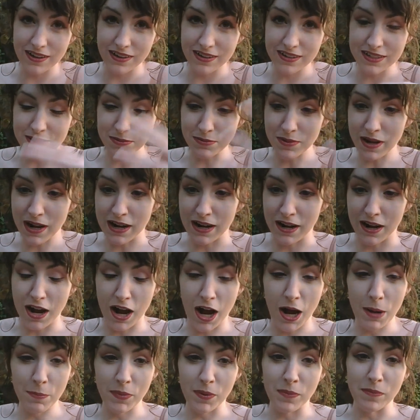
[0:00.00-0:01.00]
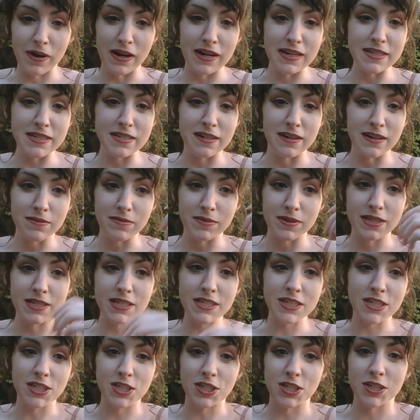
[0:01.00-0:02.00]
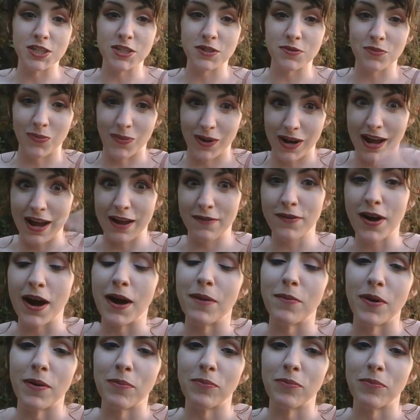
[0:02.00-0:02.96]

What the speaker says: some kind of compromise on it. But this is just what I've come up